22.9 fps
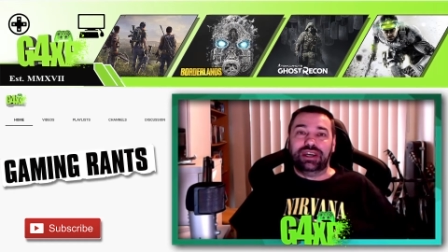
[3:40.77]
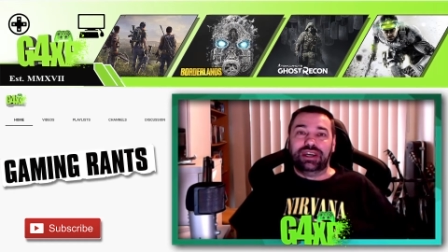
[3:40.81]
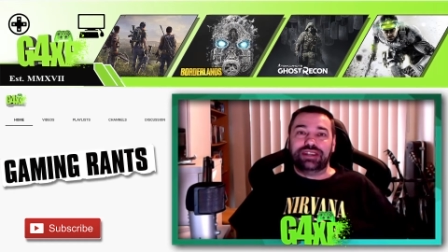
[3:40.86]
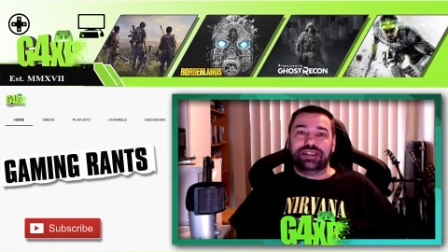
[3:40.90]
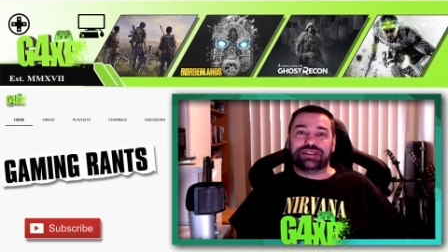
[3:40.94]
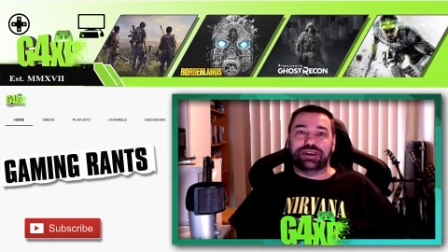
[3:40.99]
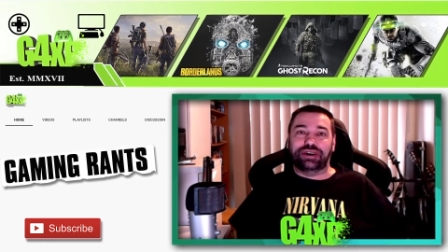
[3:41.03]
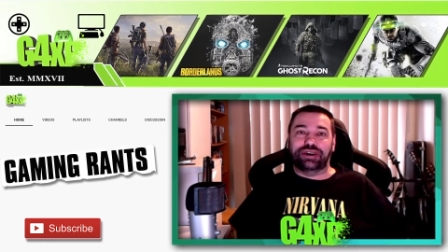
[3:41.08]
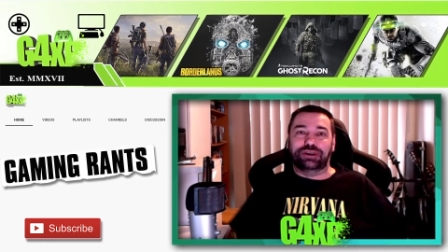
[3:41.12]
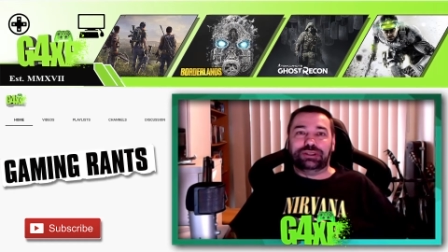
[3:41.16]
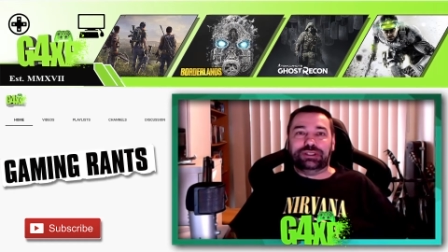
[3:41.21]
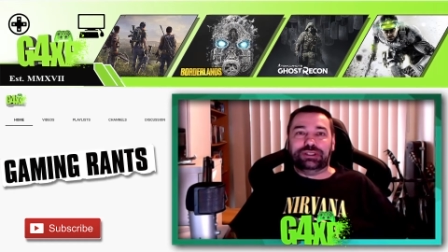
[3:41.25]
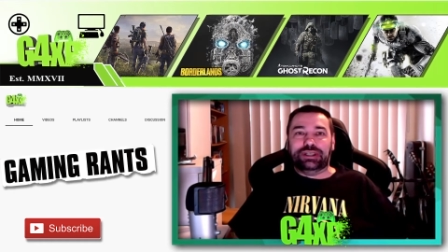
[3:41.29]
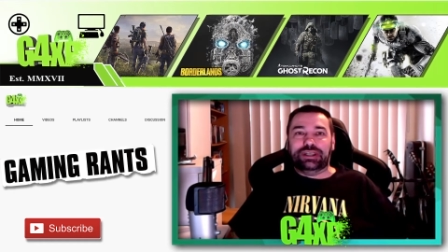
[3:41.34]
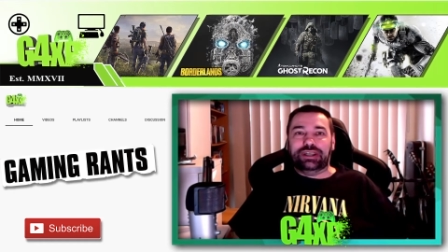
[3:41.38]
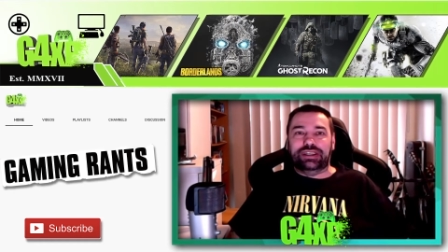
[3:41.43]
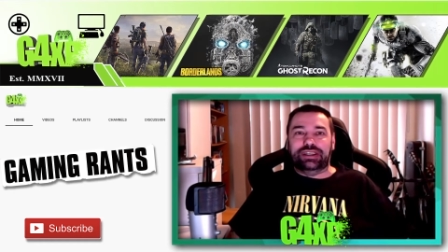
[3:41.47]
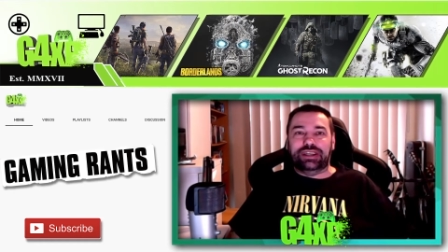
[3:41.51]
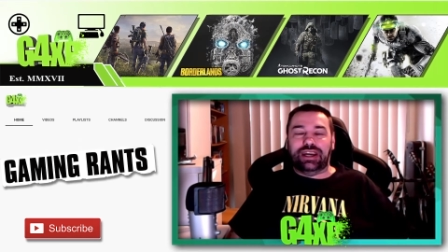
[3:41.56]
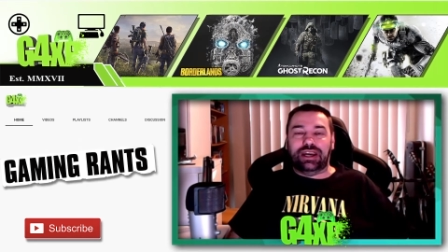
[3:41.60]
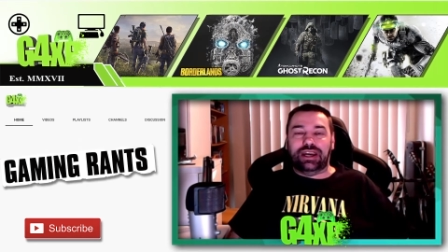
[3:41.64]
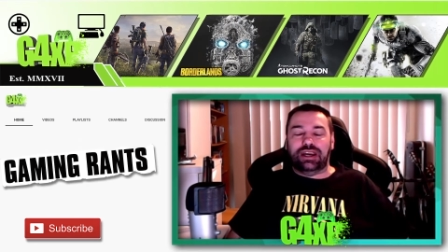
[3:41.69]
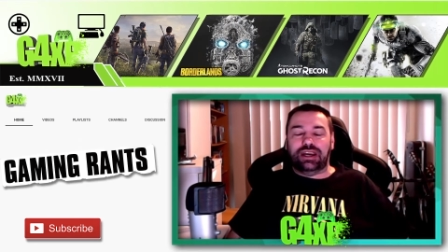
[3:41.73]
So
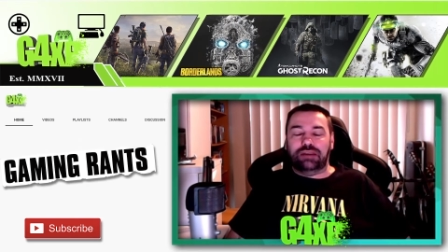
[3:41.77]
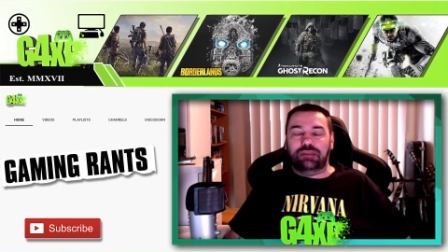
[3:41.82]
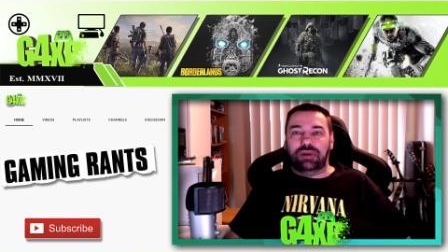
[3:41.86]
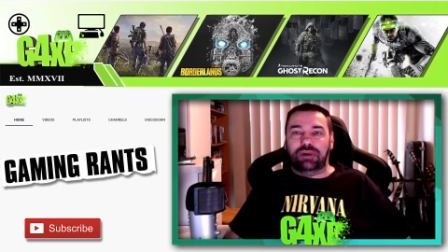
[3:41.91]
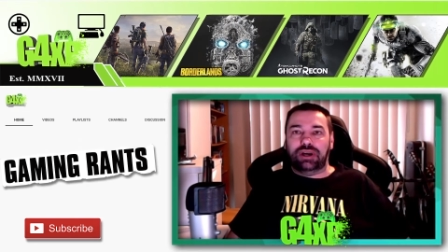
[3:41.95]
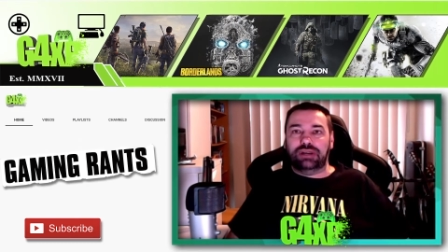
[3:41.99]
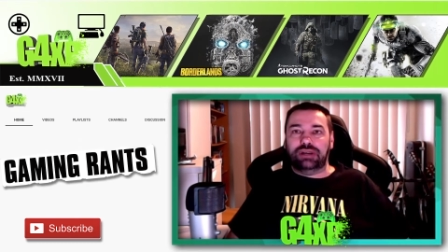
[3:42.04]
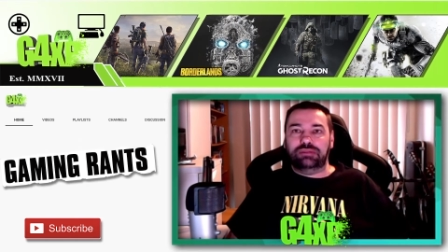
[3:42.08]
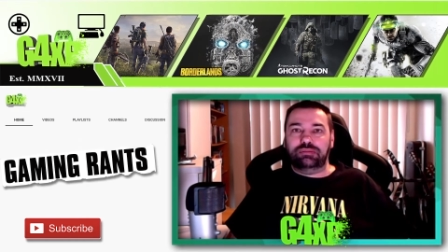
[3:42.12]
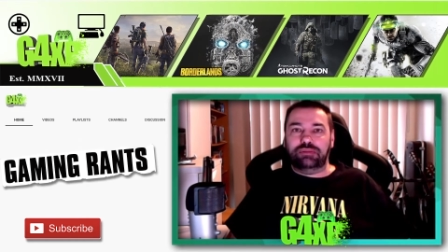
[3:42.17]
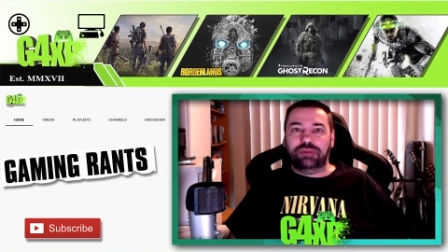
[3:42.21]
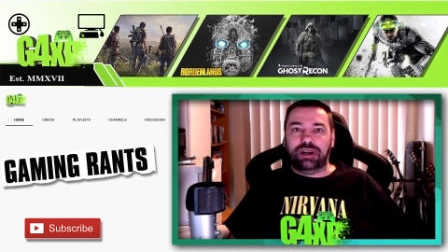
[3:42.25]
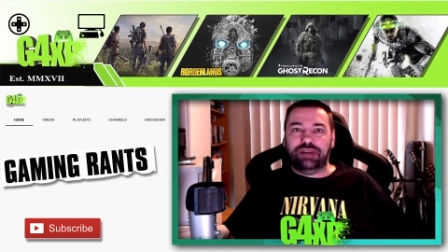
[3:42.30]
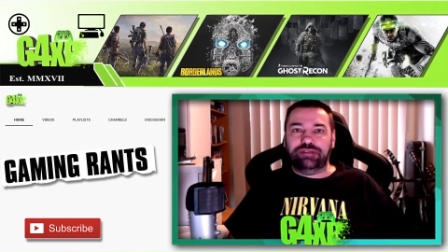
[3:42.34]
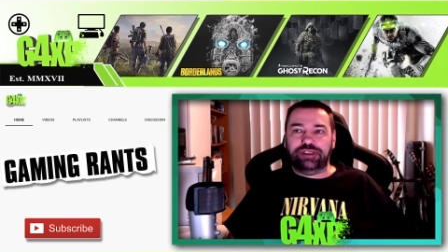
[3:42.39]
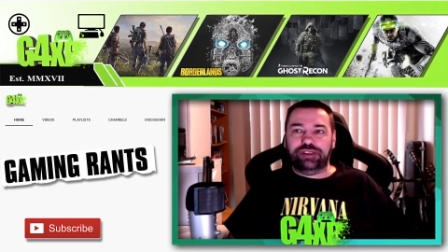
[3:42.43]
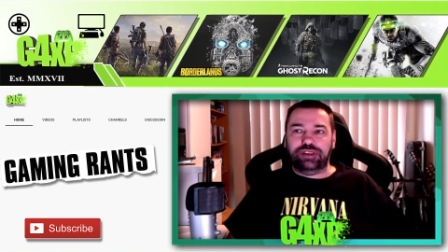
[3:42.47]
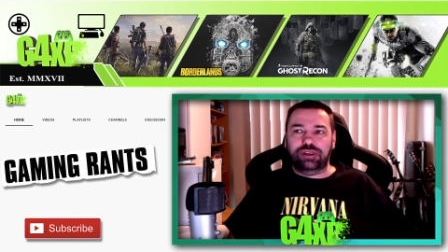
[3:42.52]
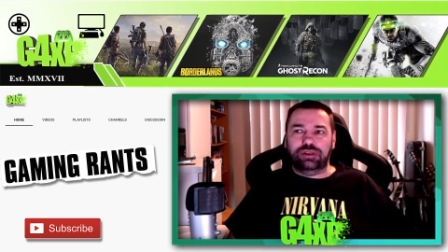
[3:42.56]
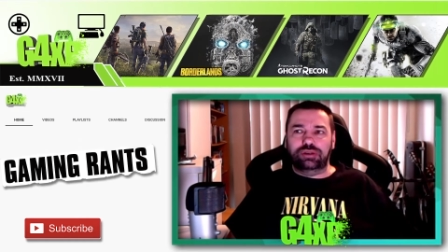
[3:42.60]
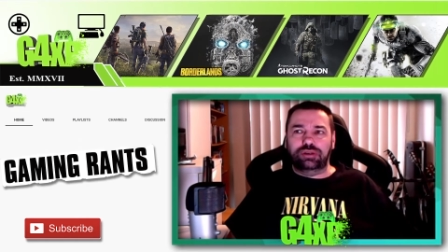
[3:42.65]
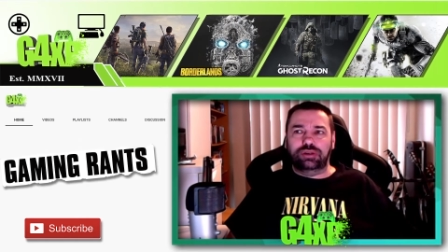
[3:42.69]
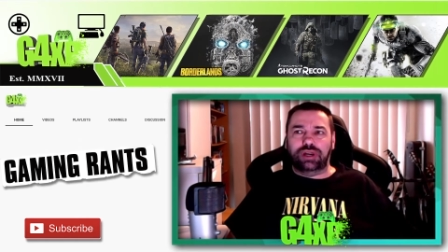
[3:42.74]
yeah, my my
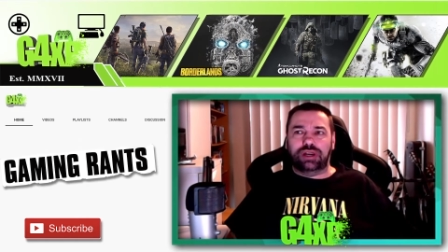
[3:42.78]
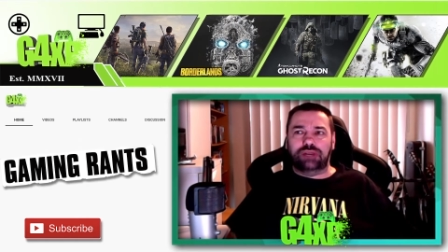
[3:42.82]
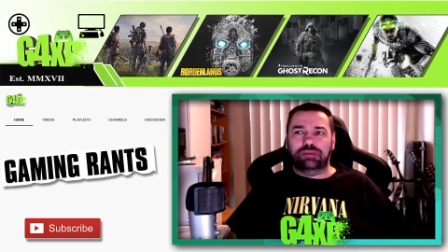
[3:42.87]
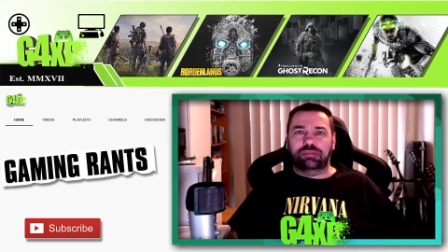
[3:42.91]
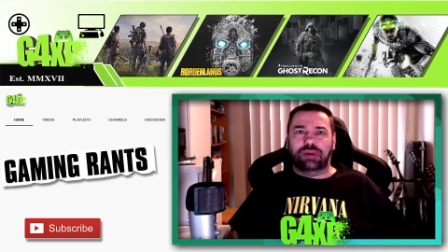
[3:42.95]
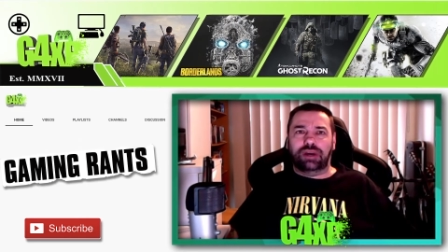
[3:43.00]
view and